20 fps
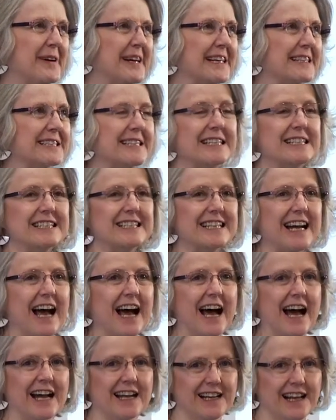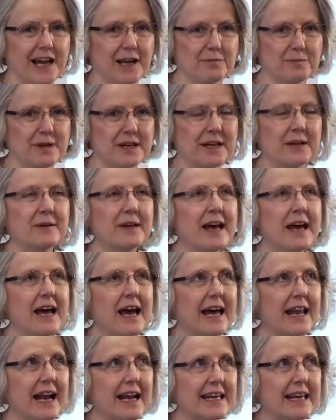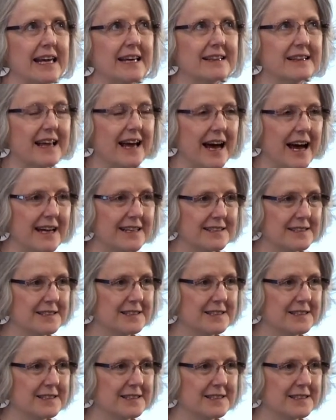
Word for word: because he's shy like me, and I get that.